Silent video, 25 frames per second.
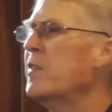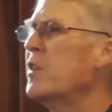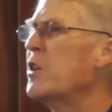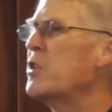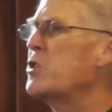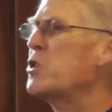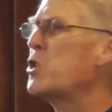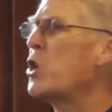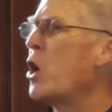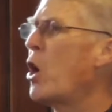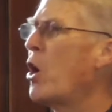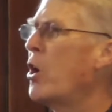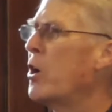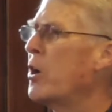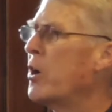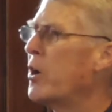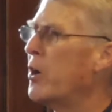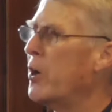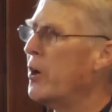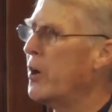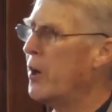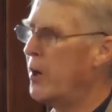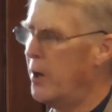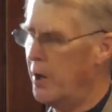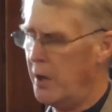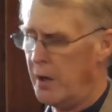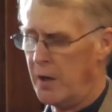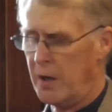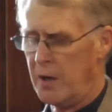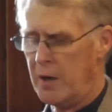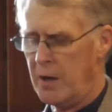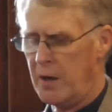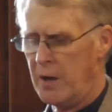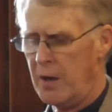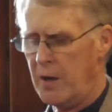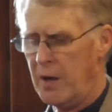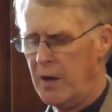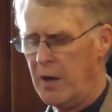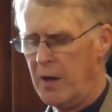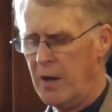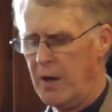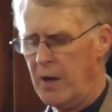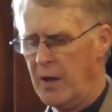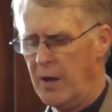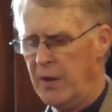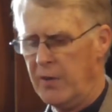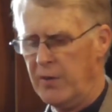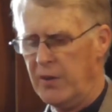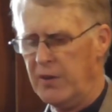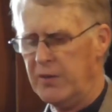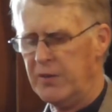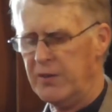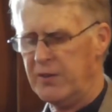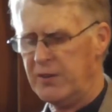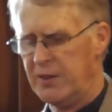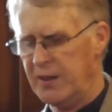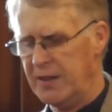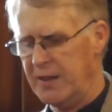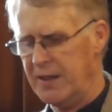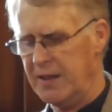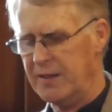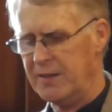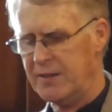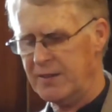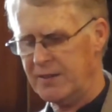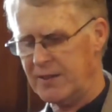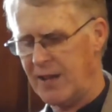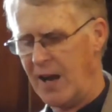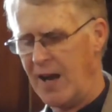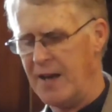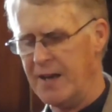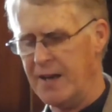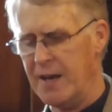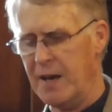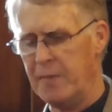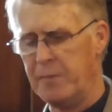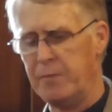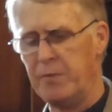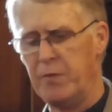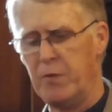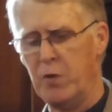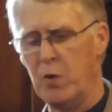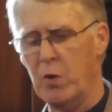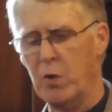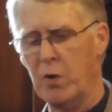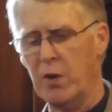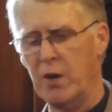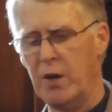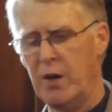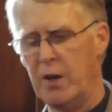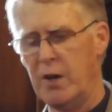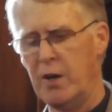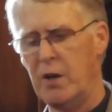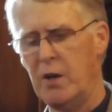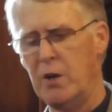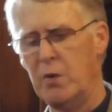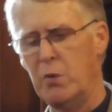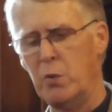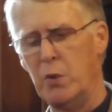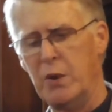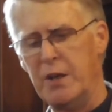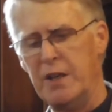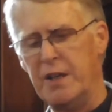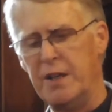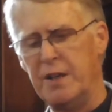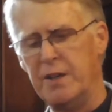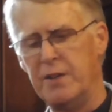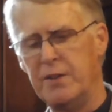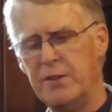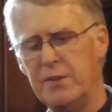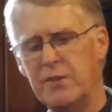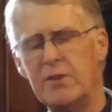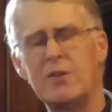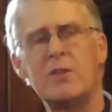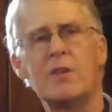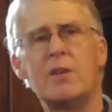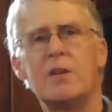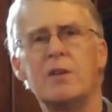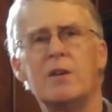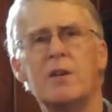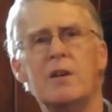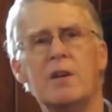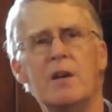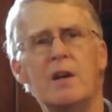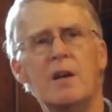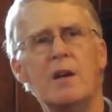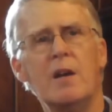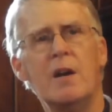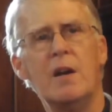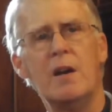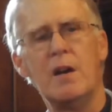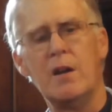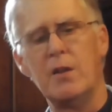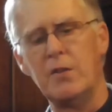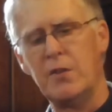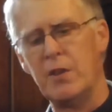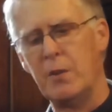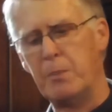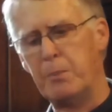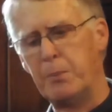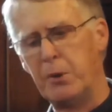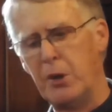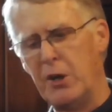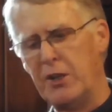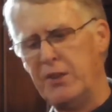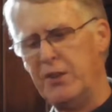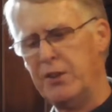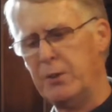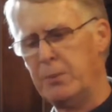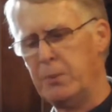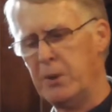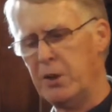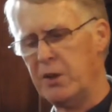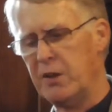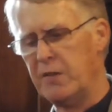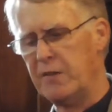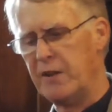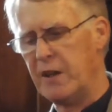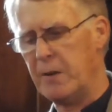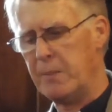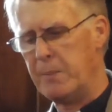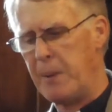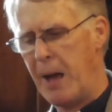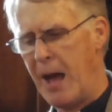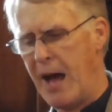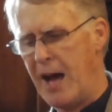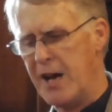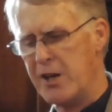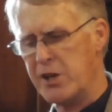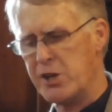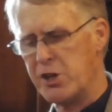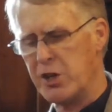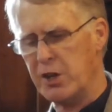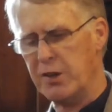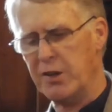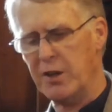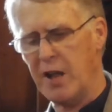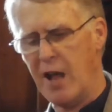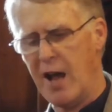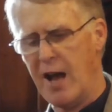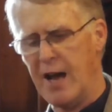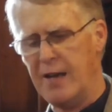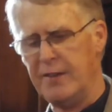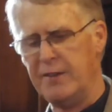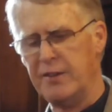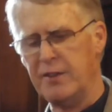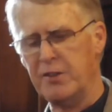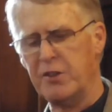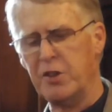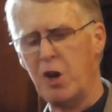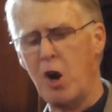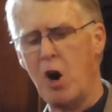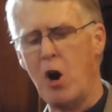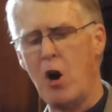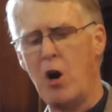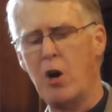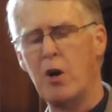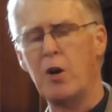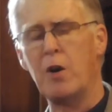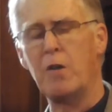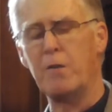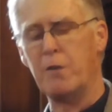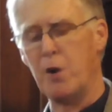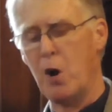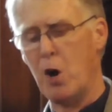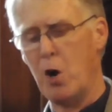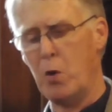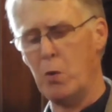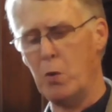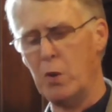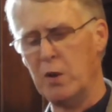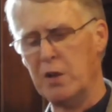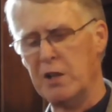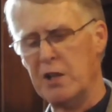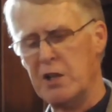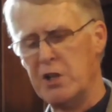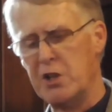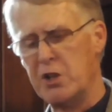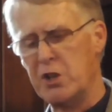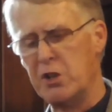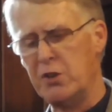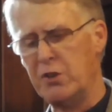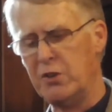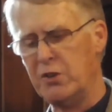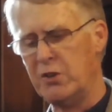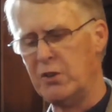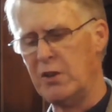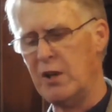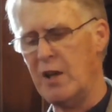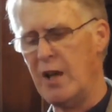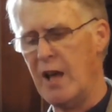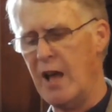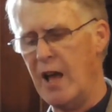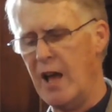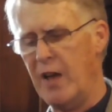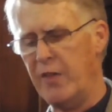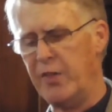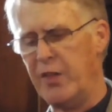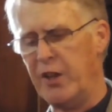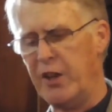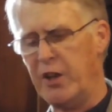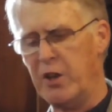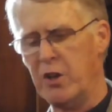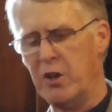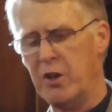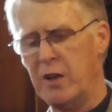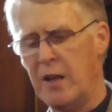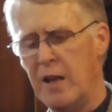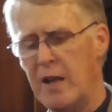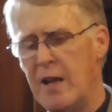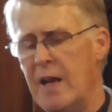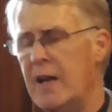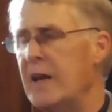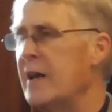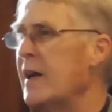The charter that cities sign up for reads, the principle of compassion lies at the heart of all religious, ethical,